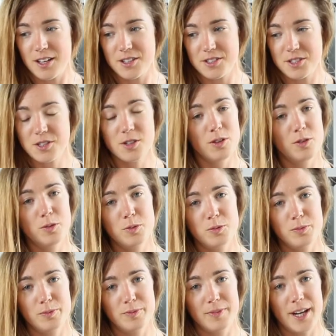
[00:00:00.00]
So
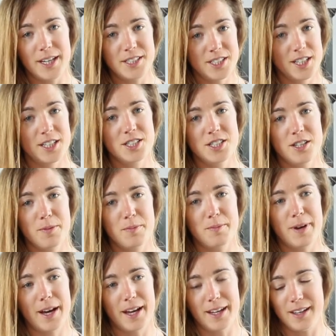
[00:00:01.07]
I changed up
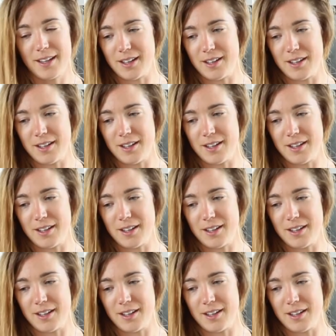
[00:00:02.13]
my